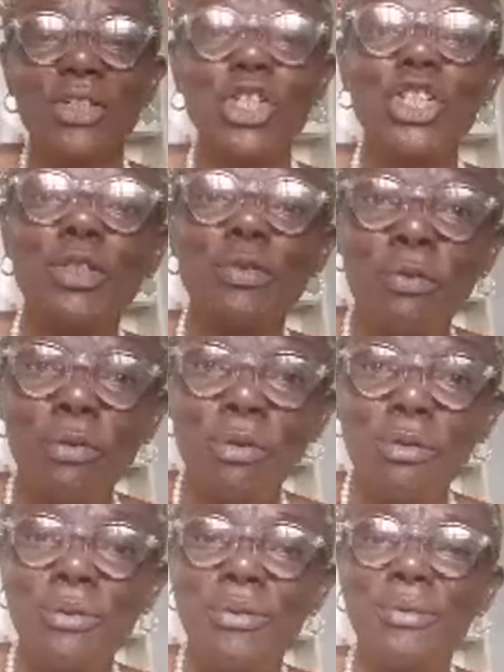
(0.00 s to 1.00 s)
is the
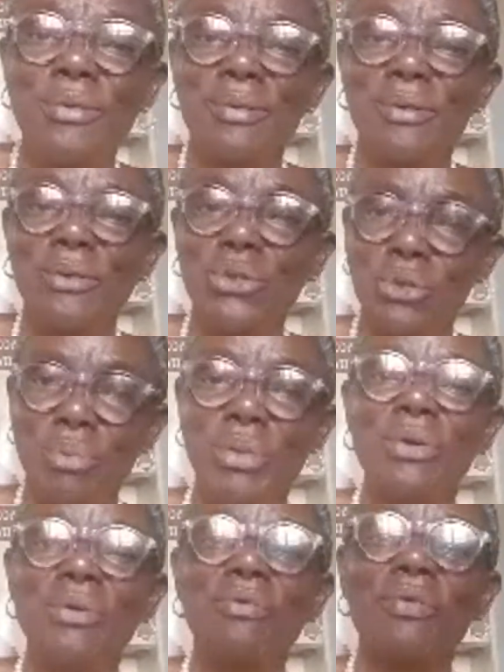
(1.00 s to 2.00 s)
fruit you should be
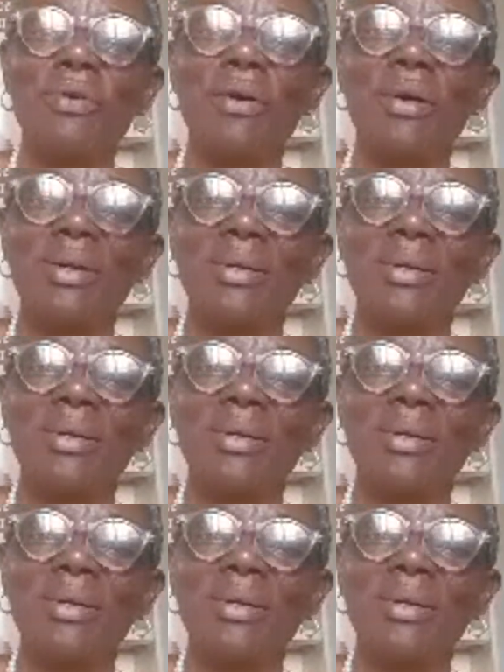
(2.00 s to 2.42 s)
going for.